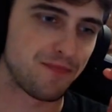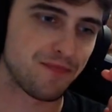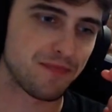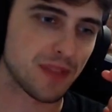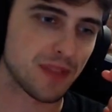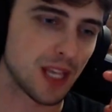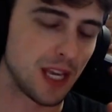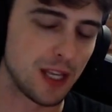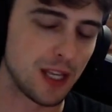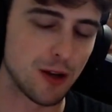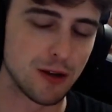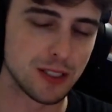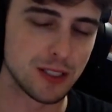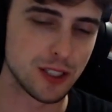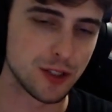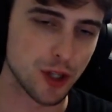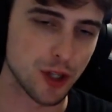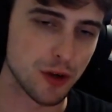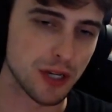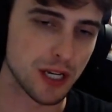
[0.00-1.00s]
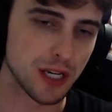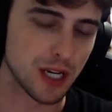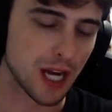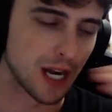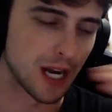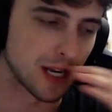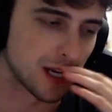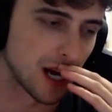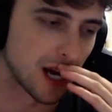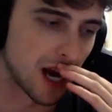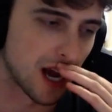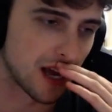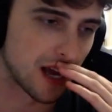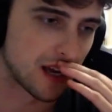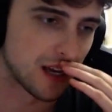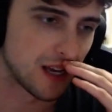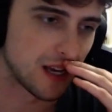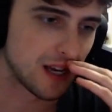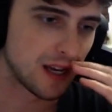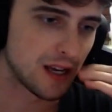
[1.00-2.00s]
he's a joking kind of guy
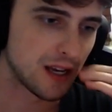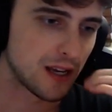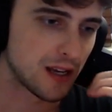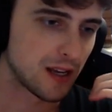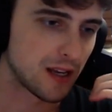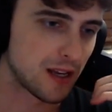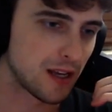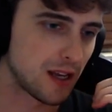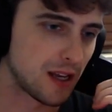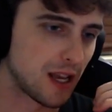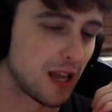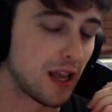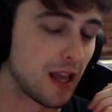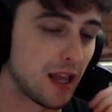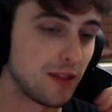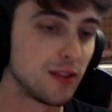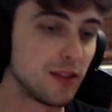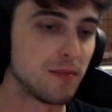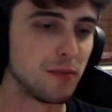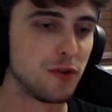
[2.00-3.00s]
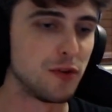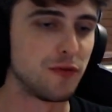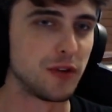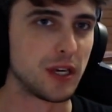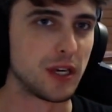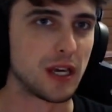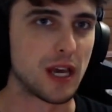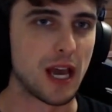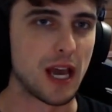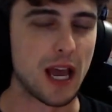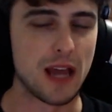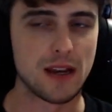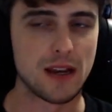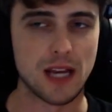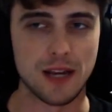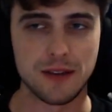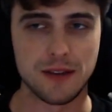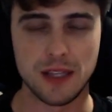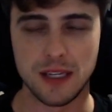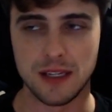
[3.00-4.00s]
in the movie, and I
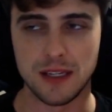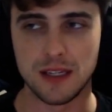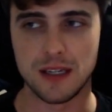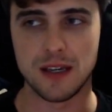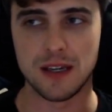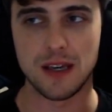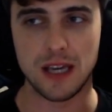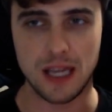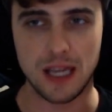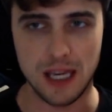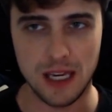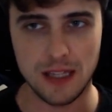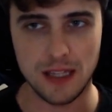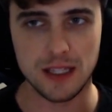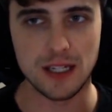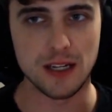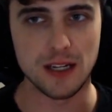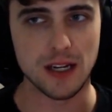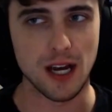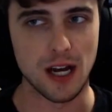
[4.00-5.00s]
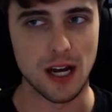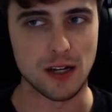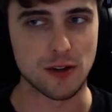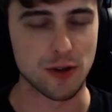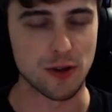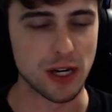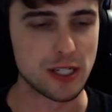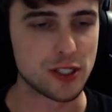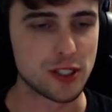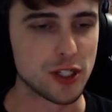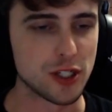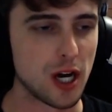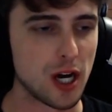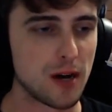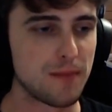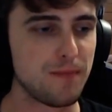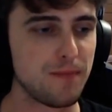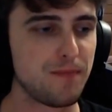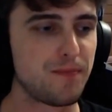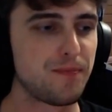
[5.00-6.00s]
think he did a great
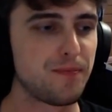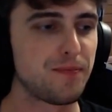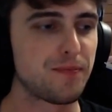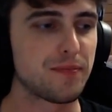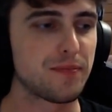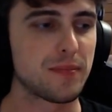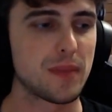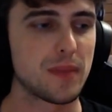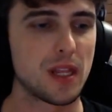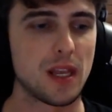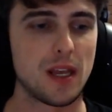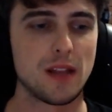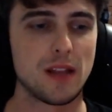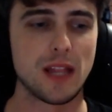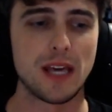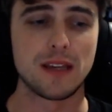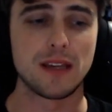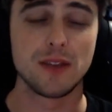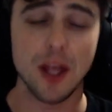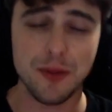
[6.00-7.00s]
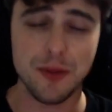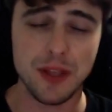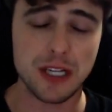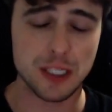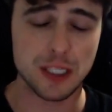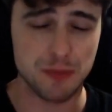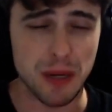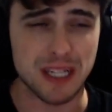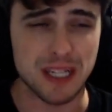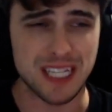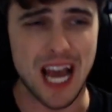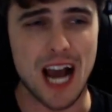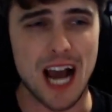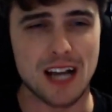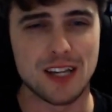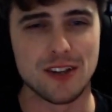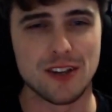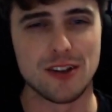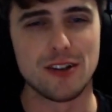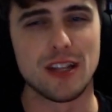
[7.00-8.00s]
job. Like nothing
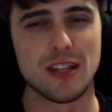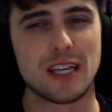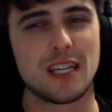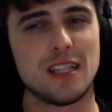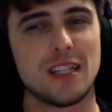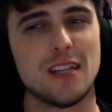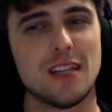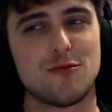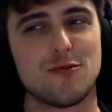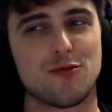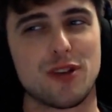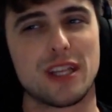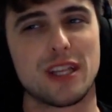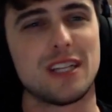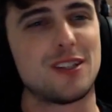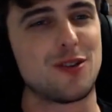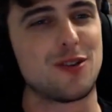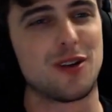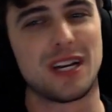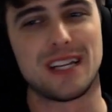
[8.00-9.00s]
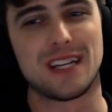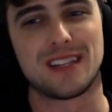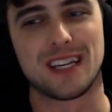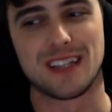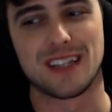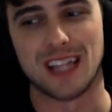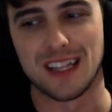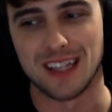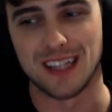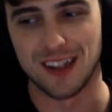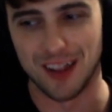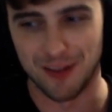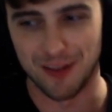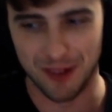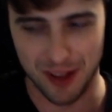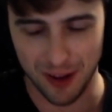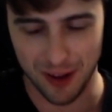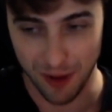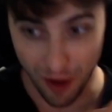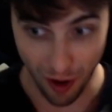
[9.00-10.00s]
spectacular, like he didn't really do anything like that, like be
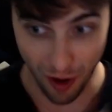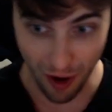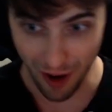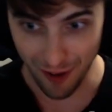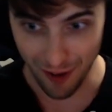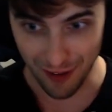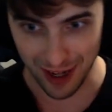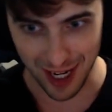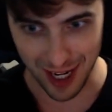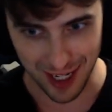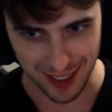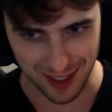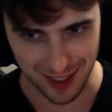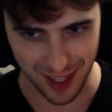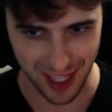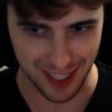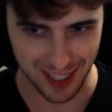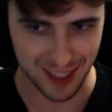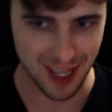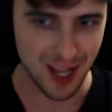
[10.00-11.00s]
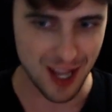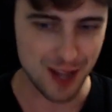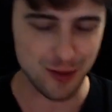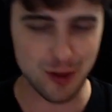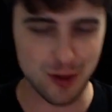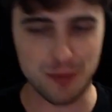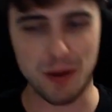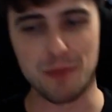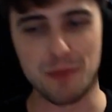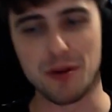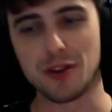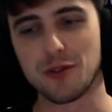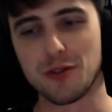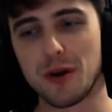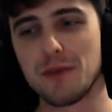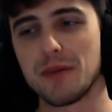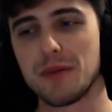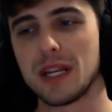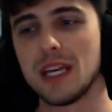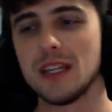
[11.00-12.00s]
like, oh my god, like took my breath away.
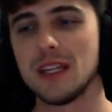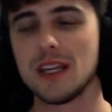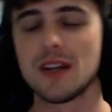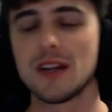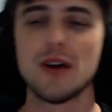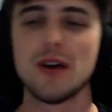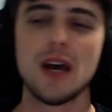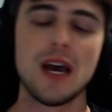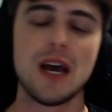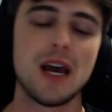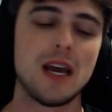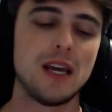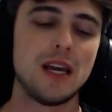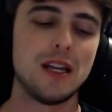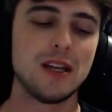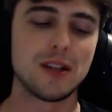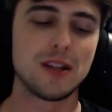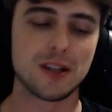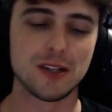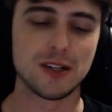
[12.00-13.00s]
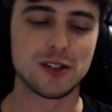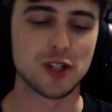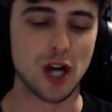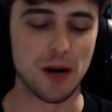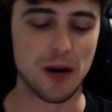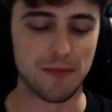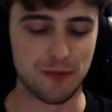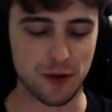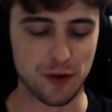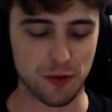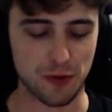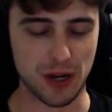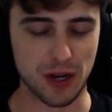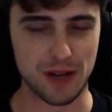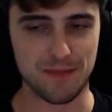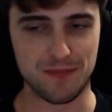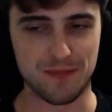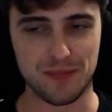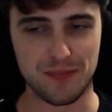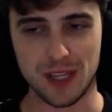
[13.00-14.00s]
But he did a good job for what
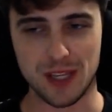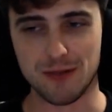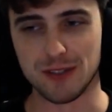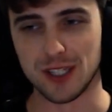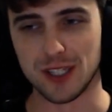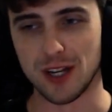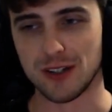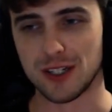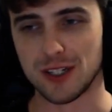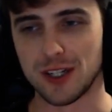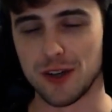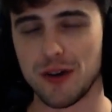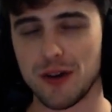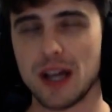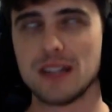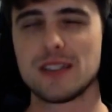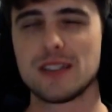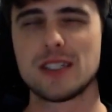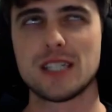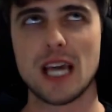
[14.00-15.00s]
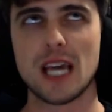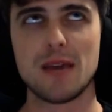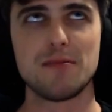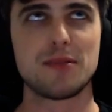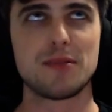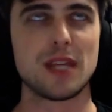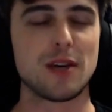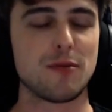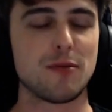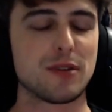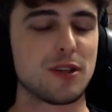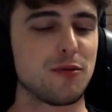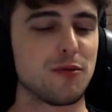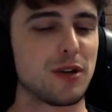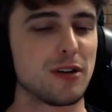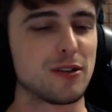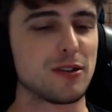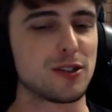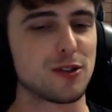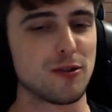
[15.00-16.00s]
he was there to do. And same thing with the
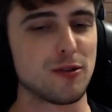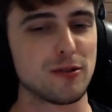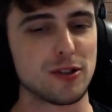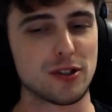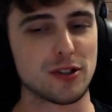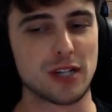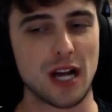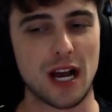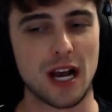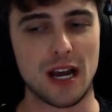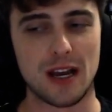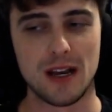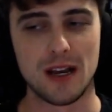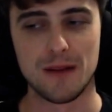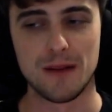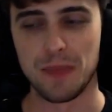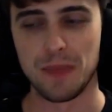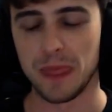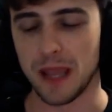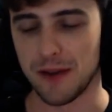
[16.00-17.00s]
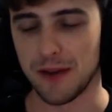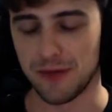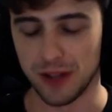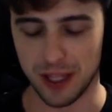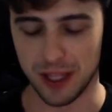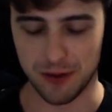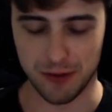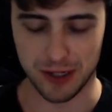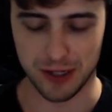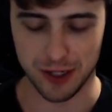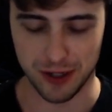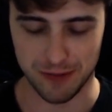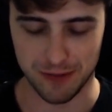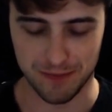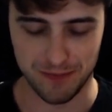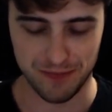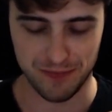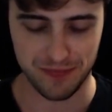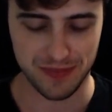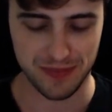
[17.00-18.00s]
Winter Soldier guy. I feel like when you're
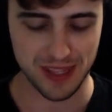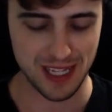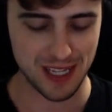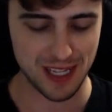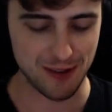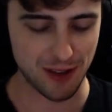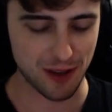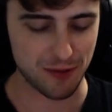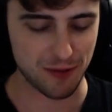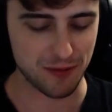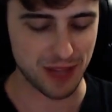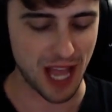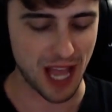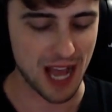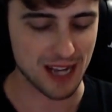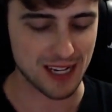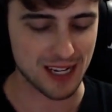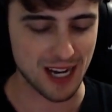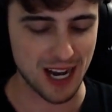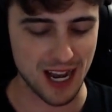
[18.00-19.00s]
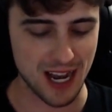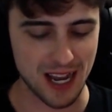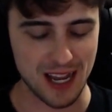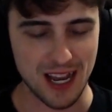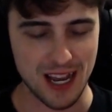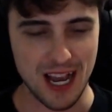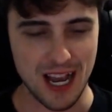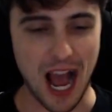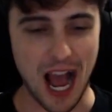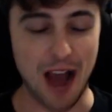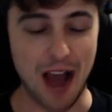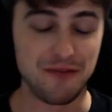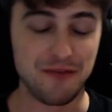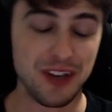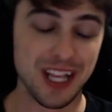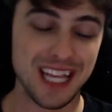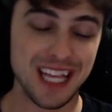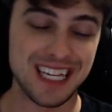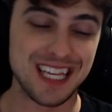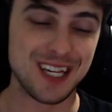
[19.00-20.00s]
like that guy, I feel
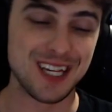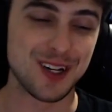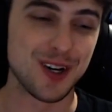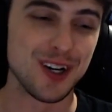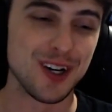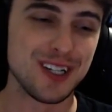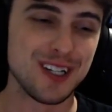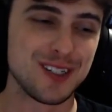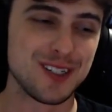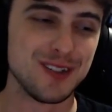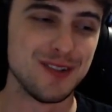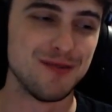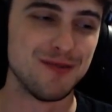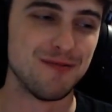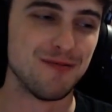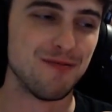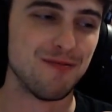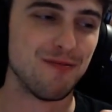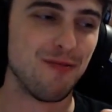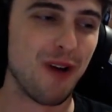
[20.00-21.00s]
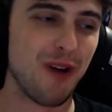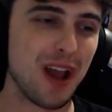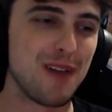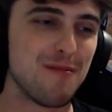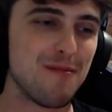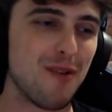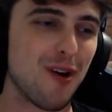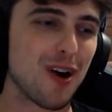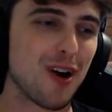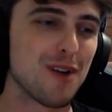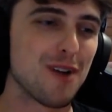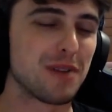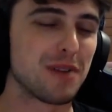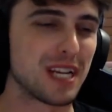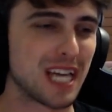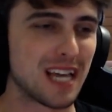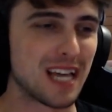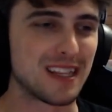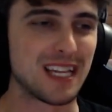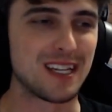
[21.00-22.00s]
like he could do way more. But
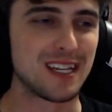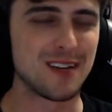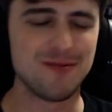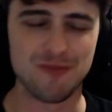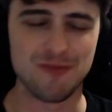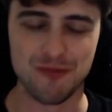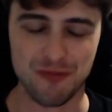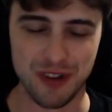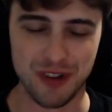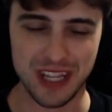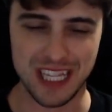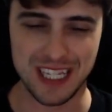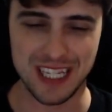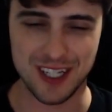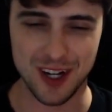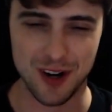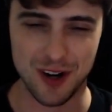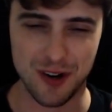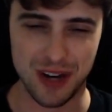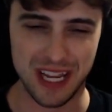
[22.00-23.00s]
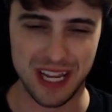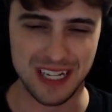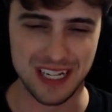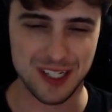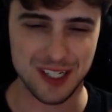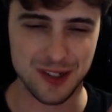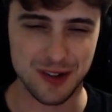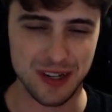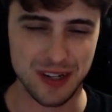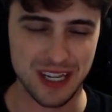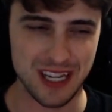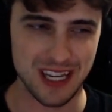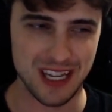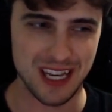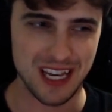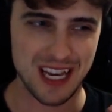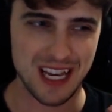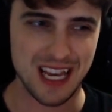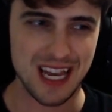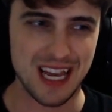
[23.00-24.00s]
again, they didn't really go into
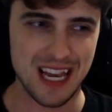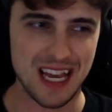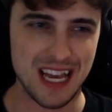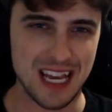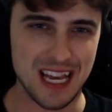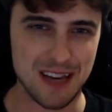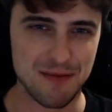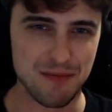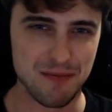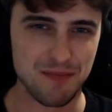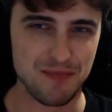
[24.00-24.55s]
him,